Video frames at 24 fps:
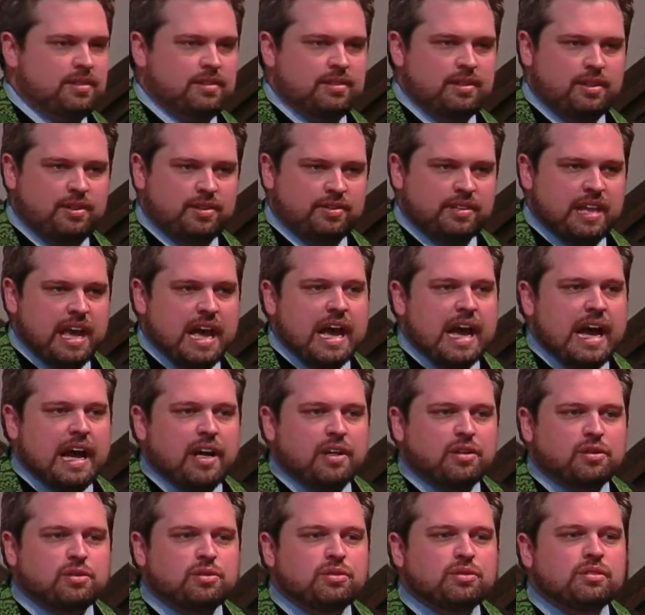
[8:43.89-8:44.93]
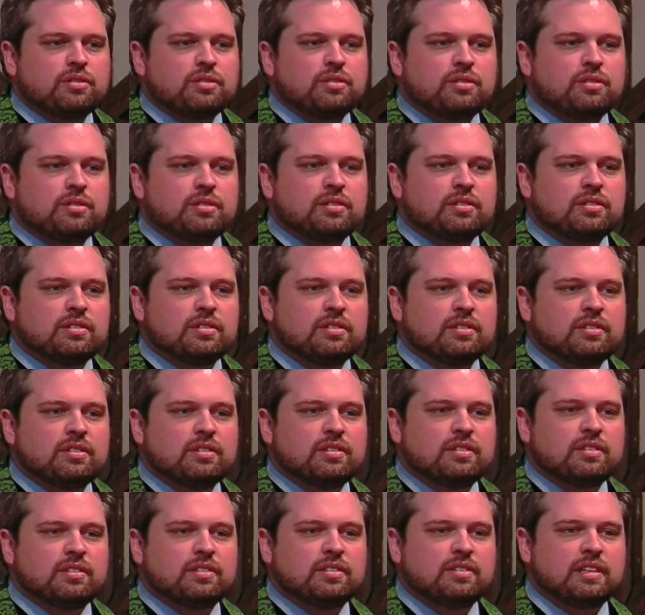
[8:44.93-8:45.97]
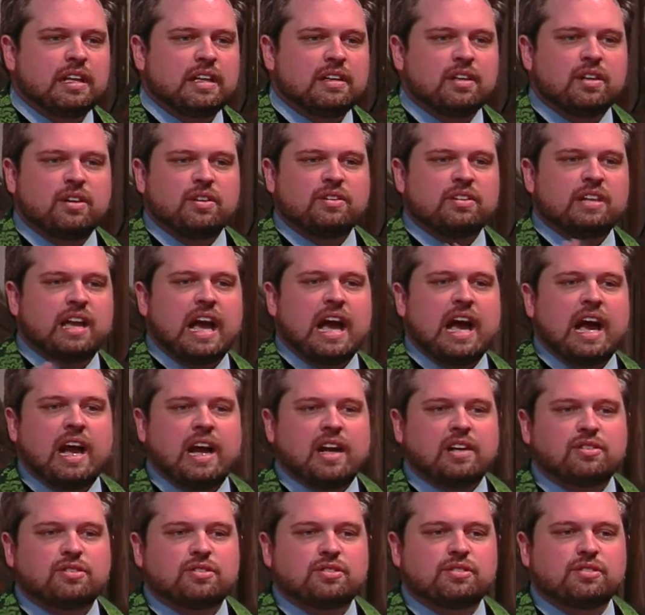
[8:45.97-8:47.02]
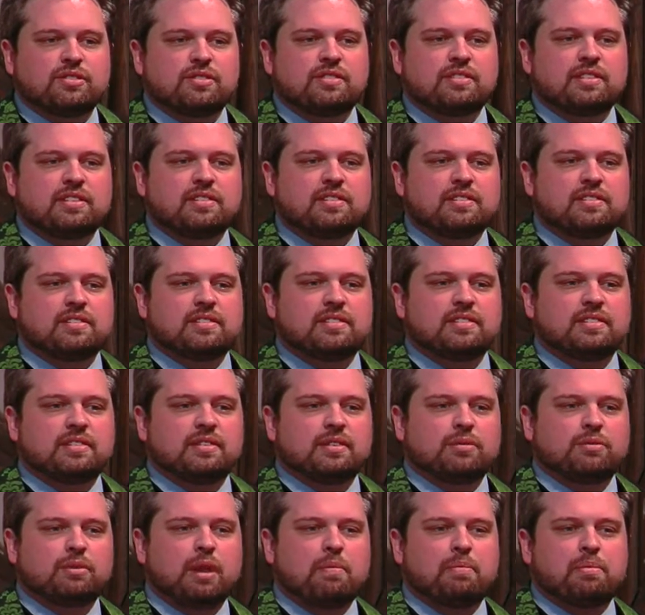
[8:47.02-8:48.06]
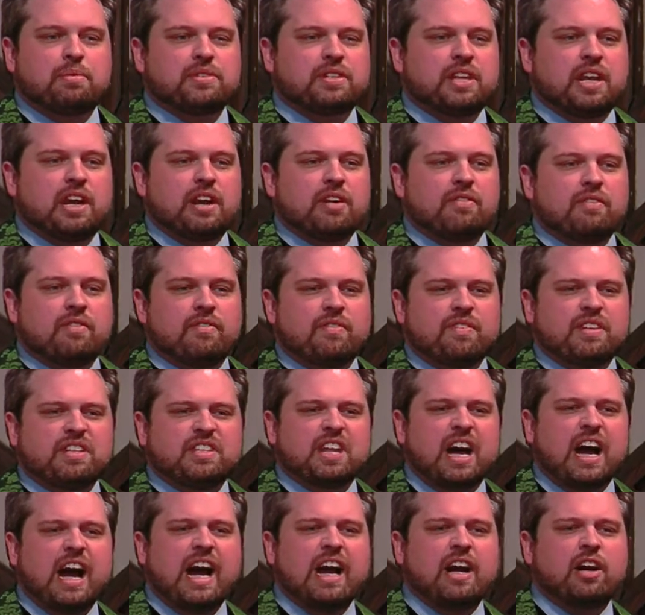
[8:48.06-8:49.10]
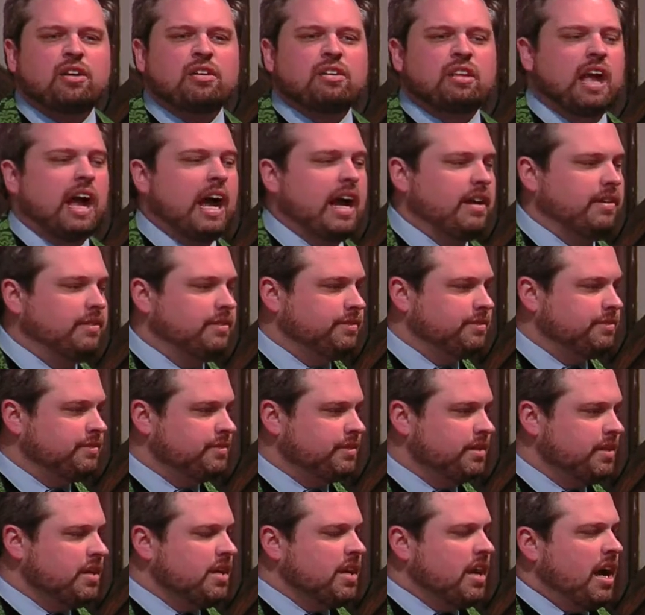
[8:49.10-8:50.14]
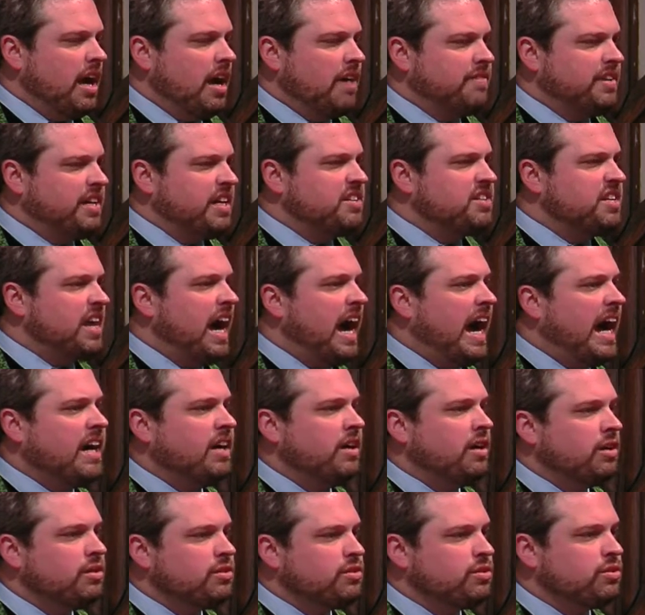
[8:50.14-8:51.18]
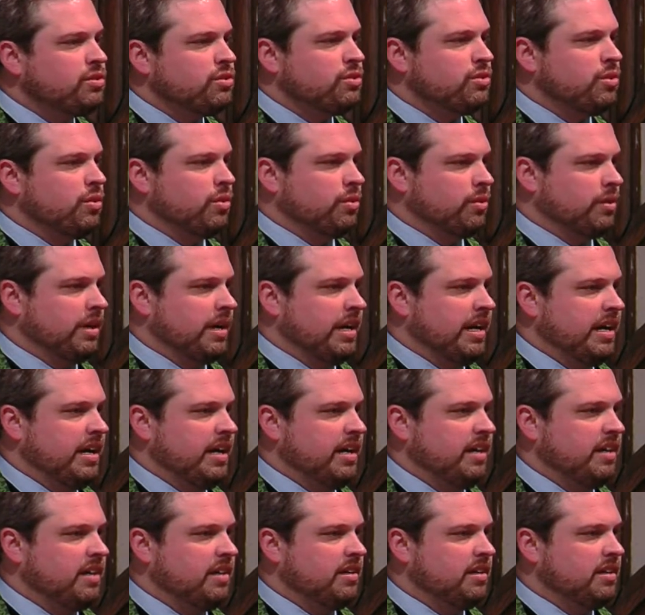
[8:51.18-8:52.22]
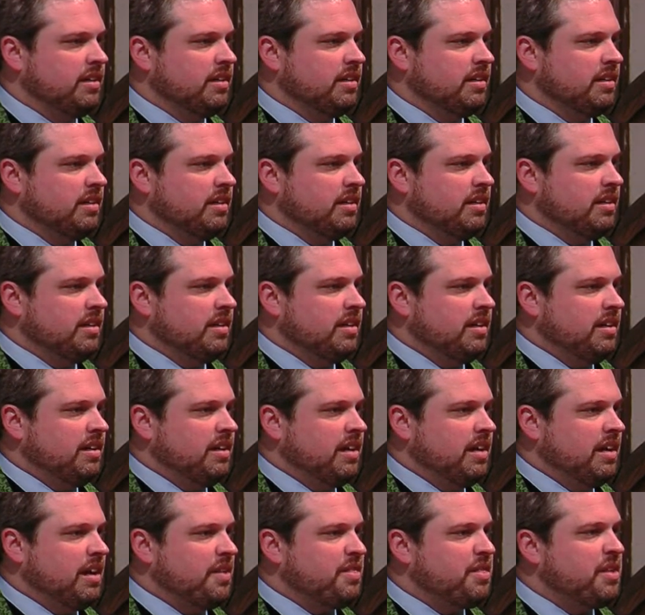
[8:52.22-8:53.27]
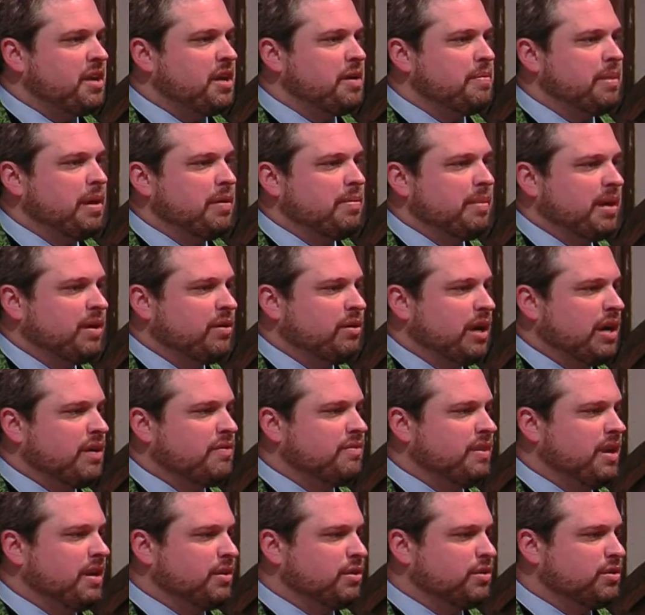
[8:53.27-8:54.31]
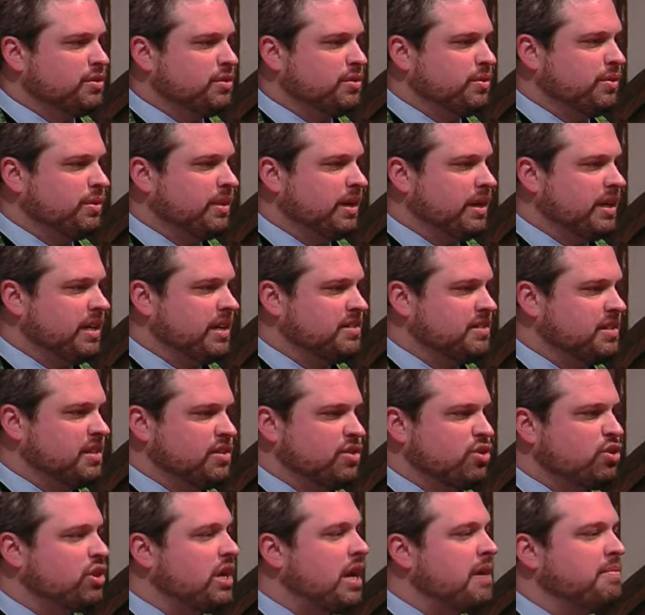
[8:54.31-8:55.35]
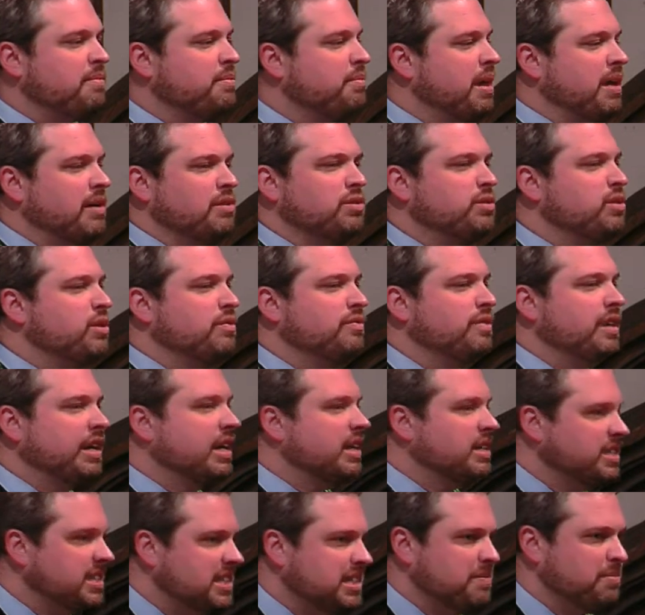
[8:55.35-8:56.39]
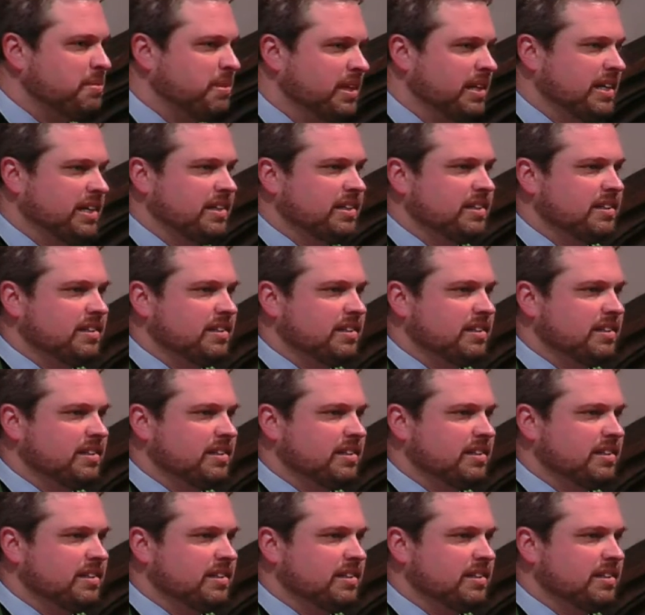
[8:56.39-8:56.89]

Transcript: little dash. That little dash. It's representative of entire life, of an entire story. And I think about my grandfather's story because it shaped mine so very deeply.